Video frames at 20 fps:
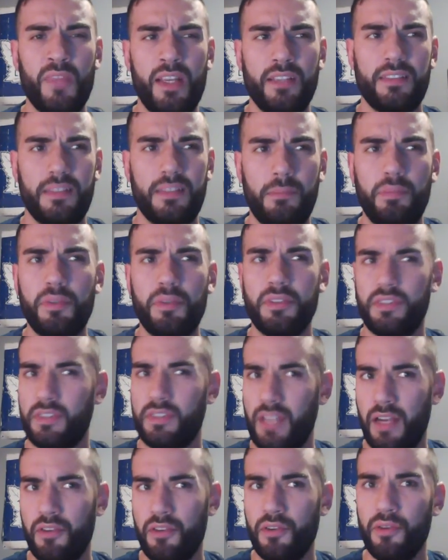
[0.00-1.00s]
simple and
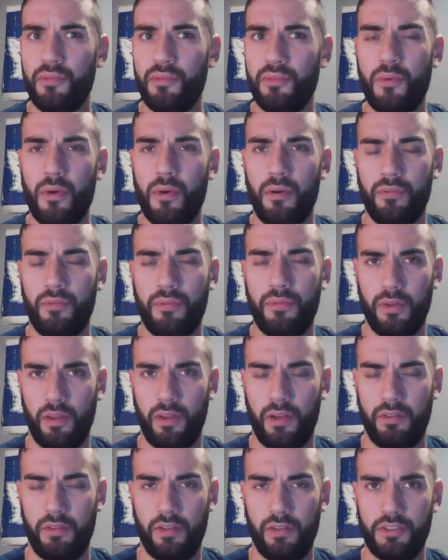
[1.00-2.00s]
standard for a
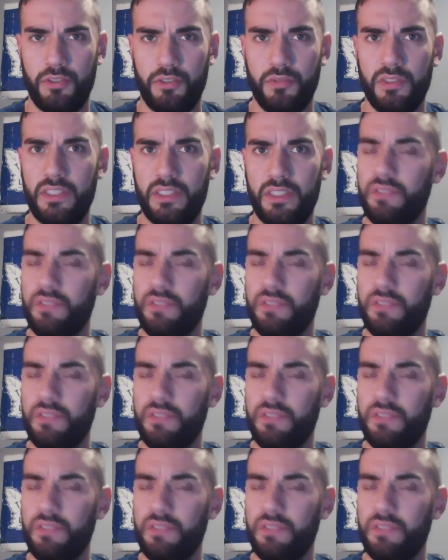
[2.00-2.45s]
lot of our students.